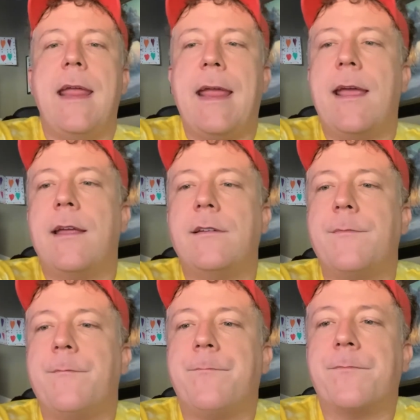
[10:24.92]
And
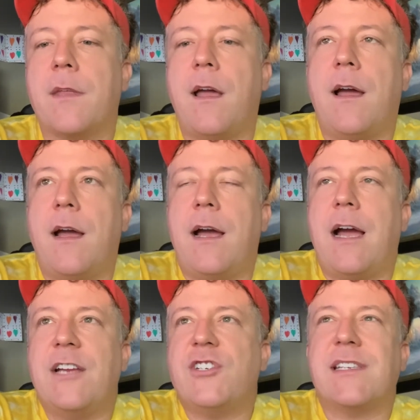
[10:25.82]

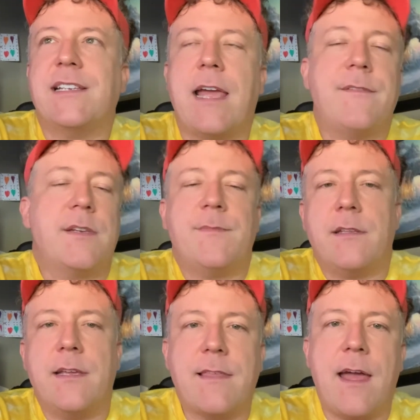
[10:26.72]
I just like to have something
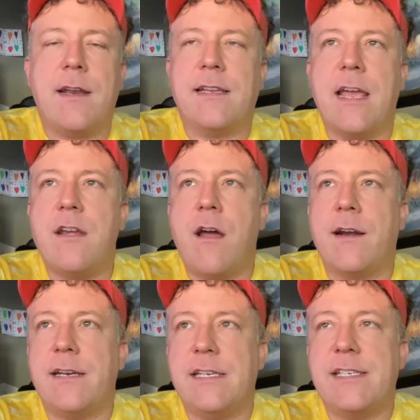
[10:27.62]
like that. Again,
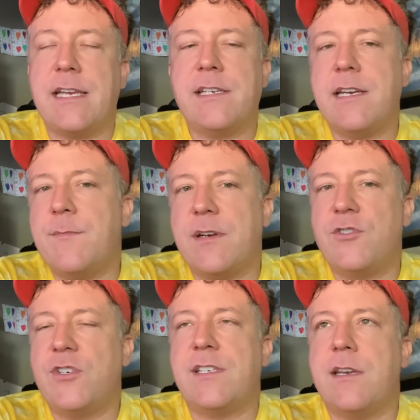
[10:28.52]
not a necessity, but
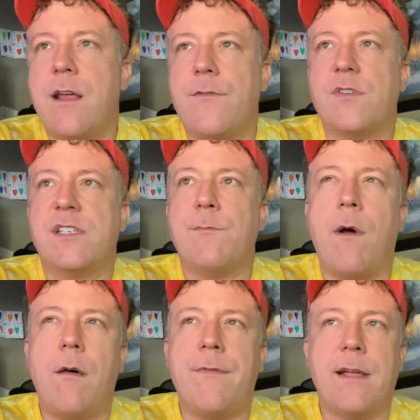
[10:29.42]
it's just another
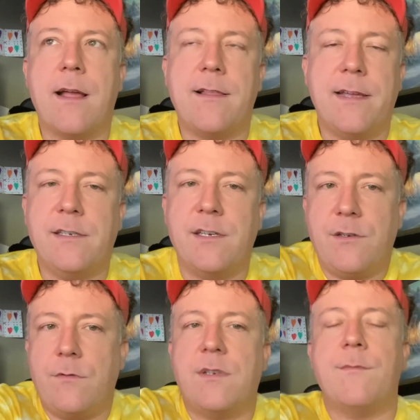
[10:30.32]
small thing I like to
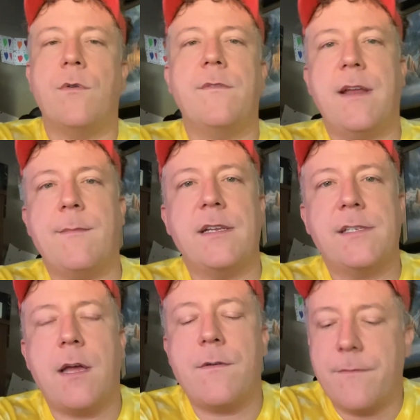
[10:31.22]
do to motivate
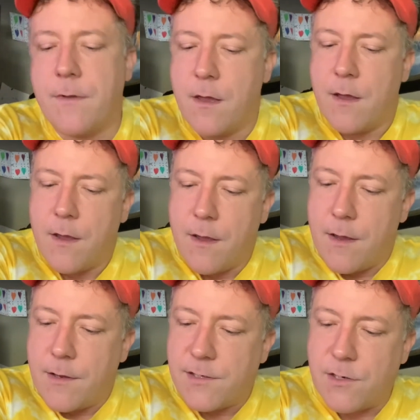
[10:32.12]
myself.
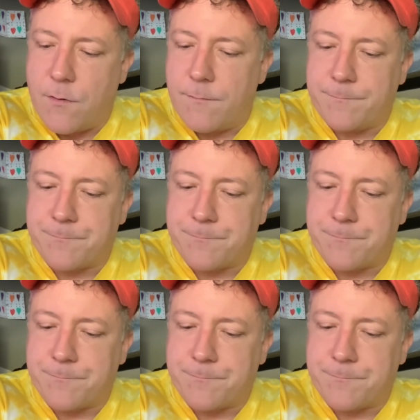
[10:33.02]
So,